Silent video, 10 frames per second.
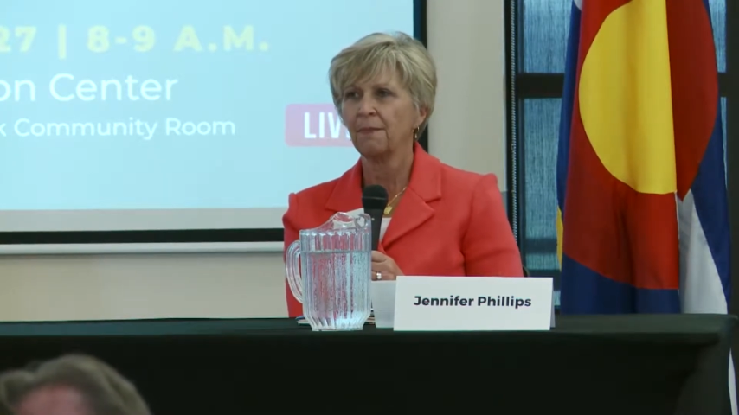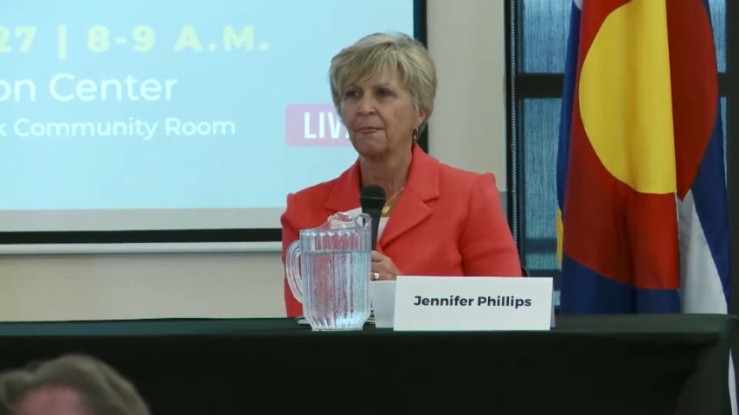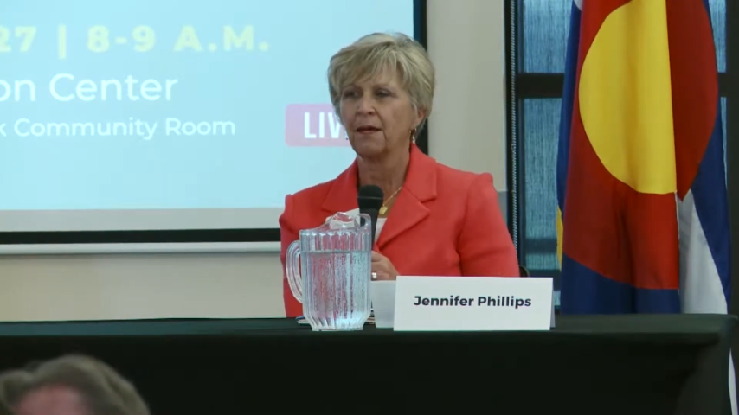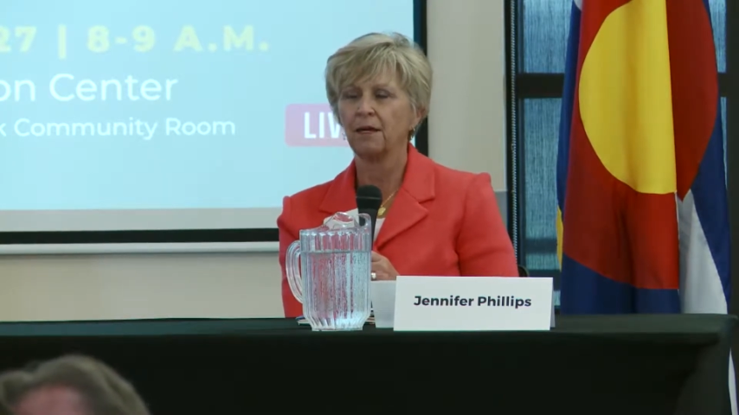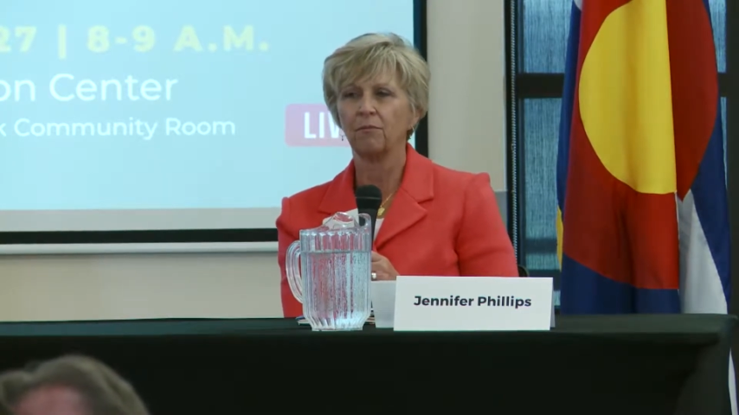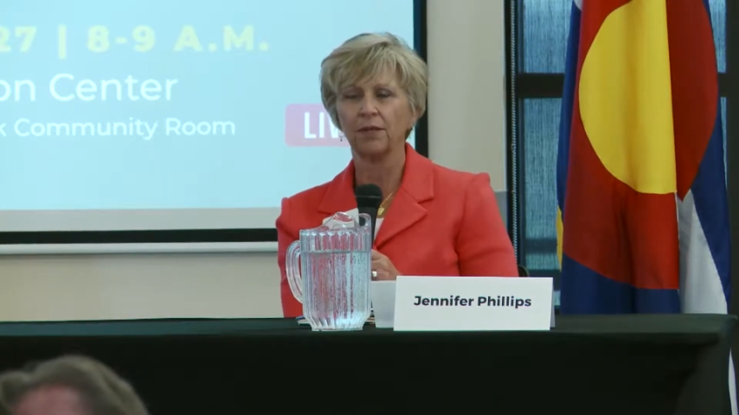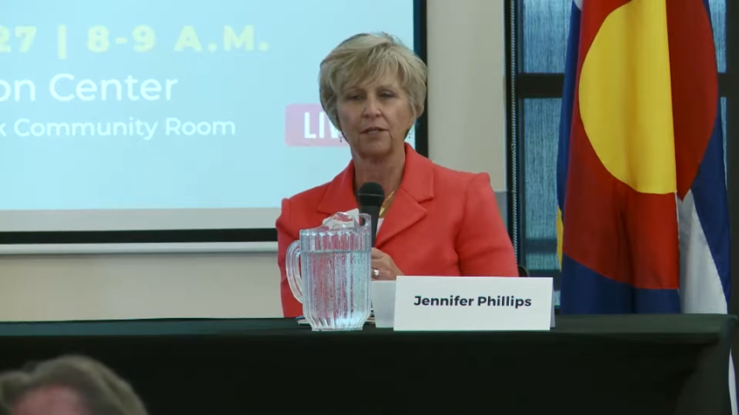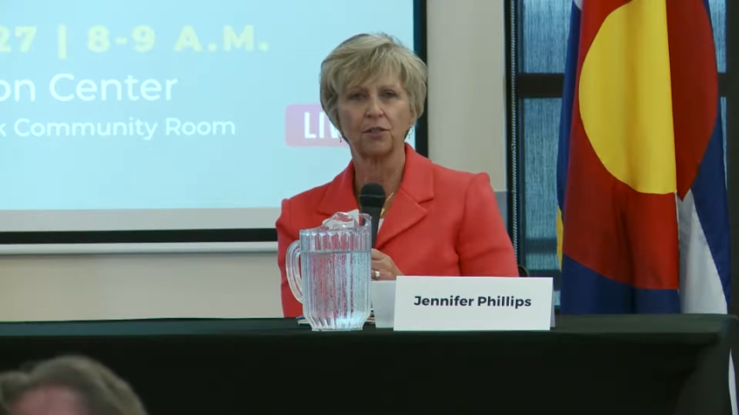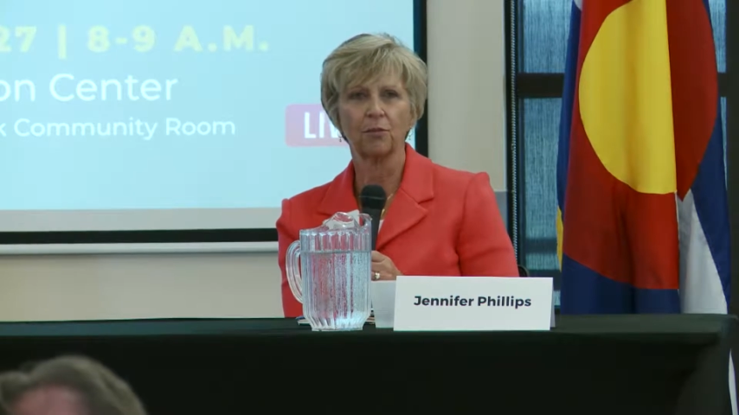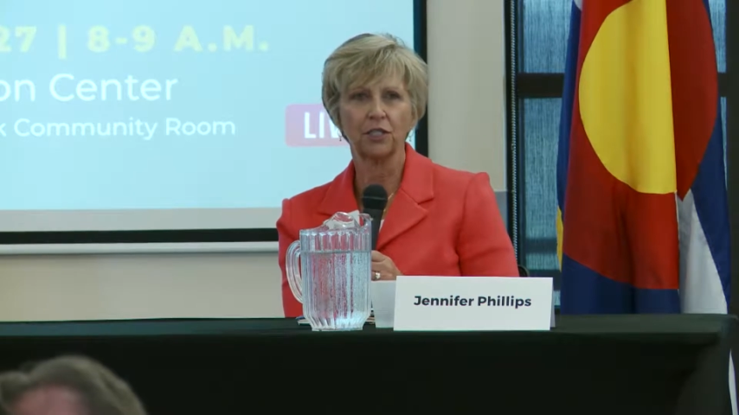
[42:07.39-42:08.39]
But
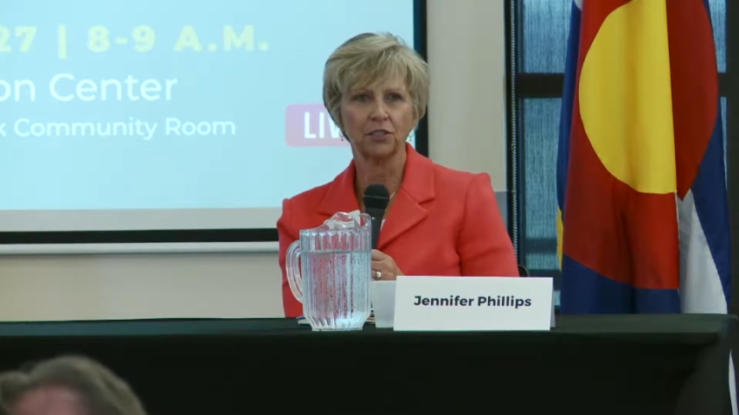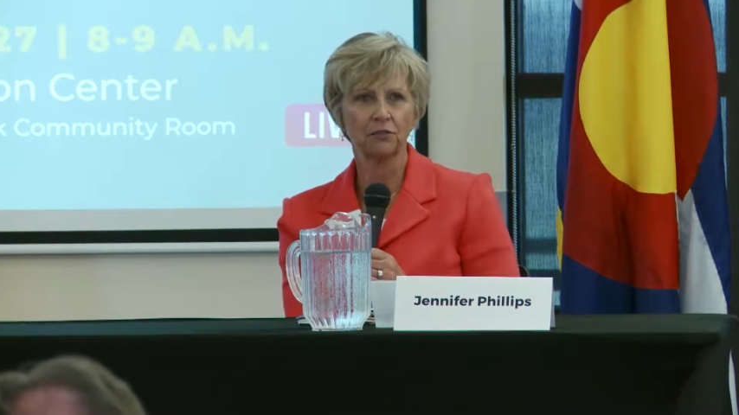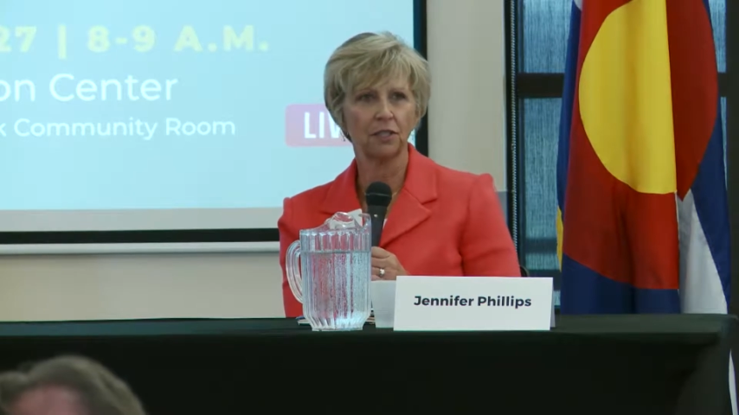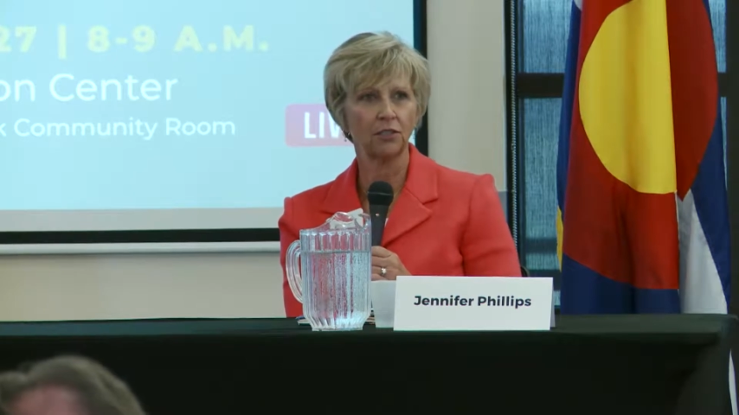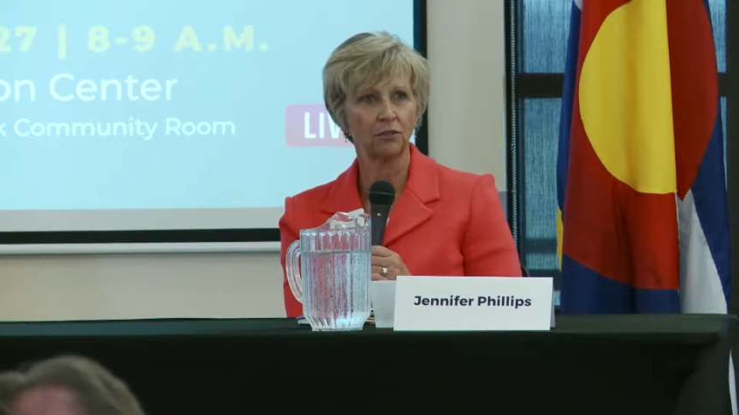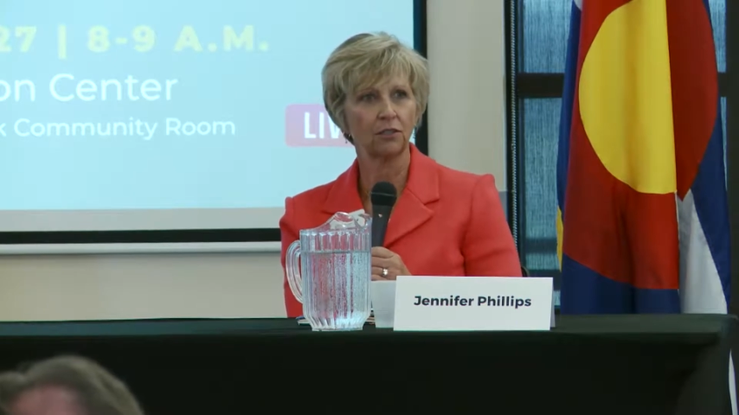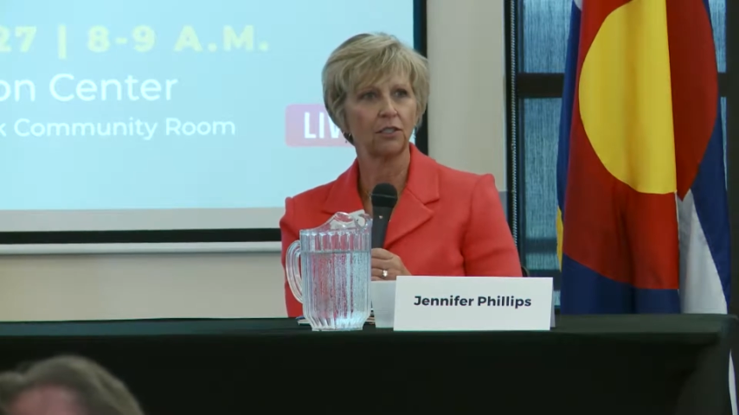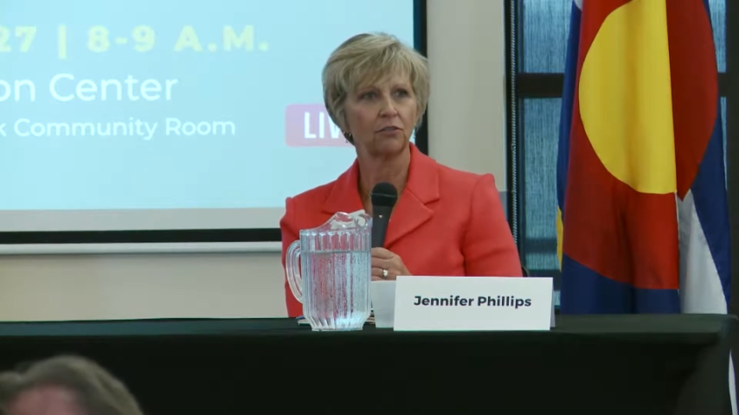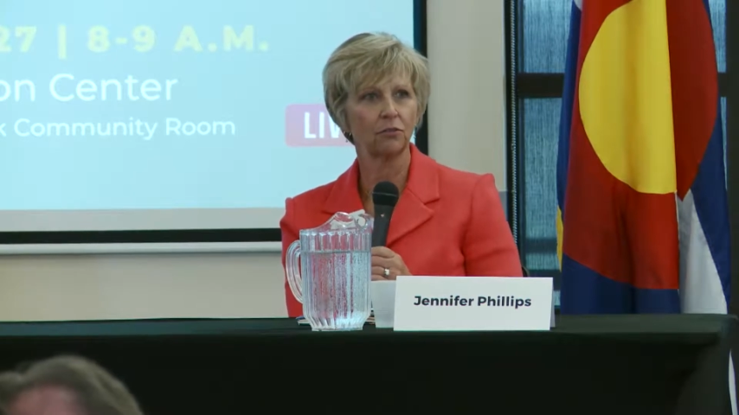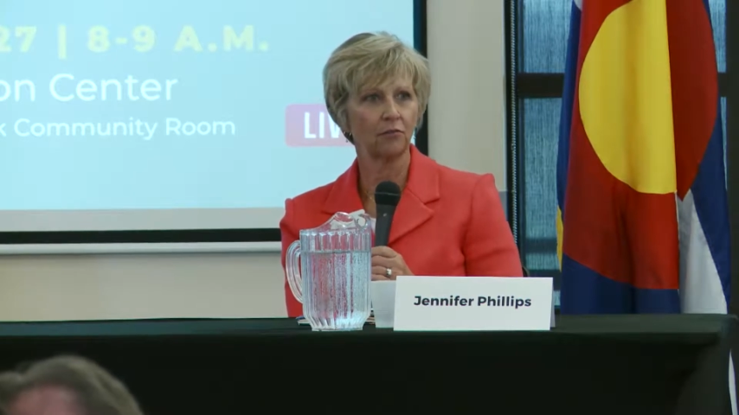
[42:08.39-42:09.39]
under pressure, I turn
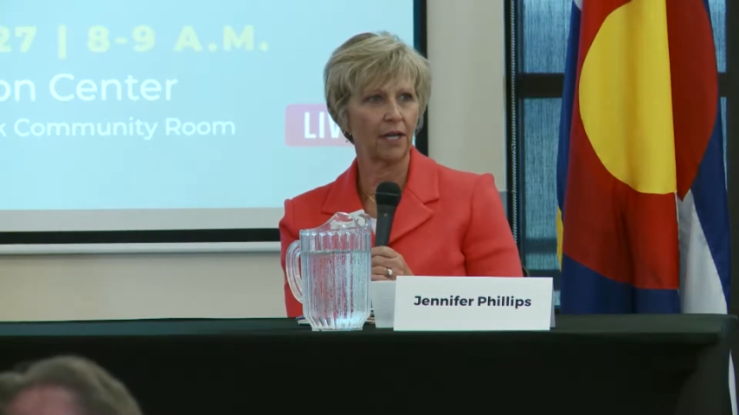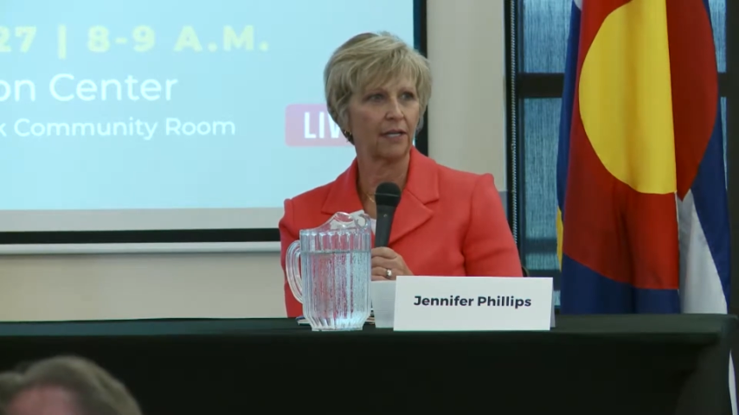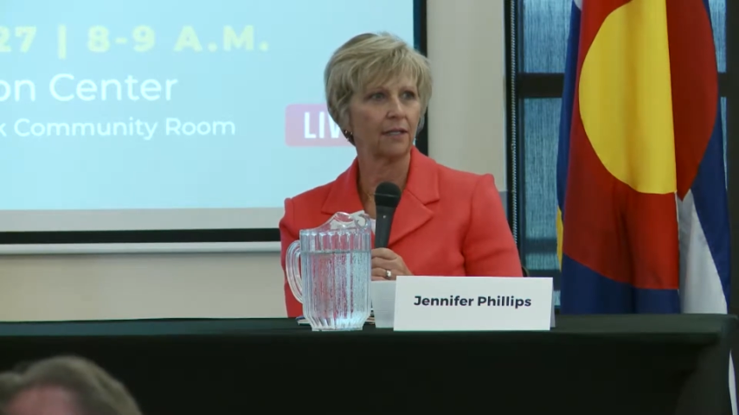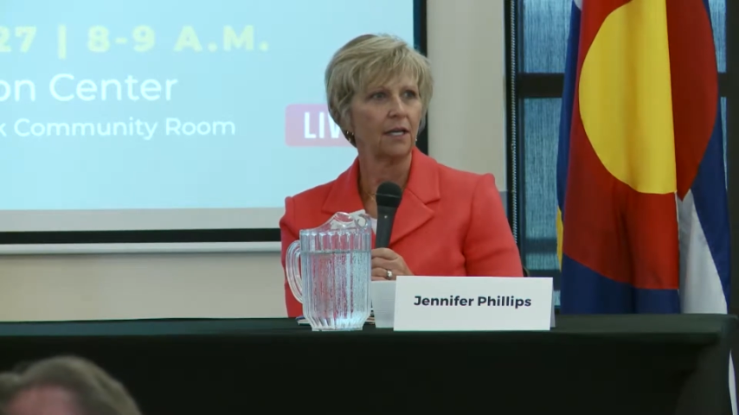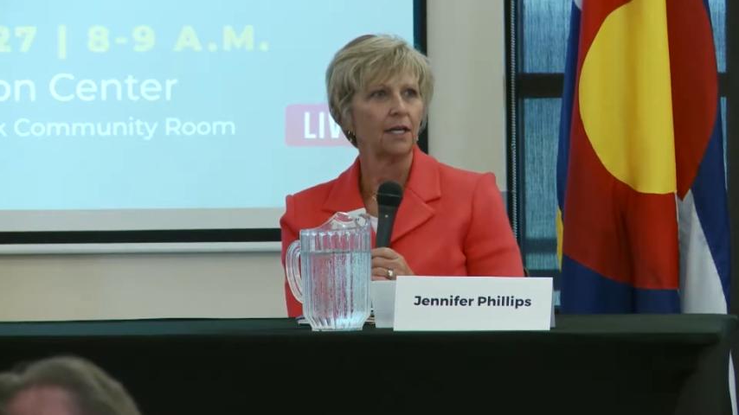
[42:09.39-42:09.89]
into a red.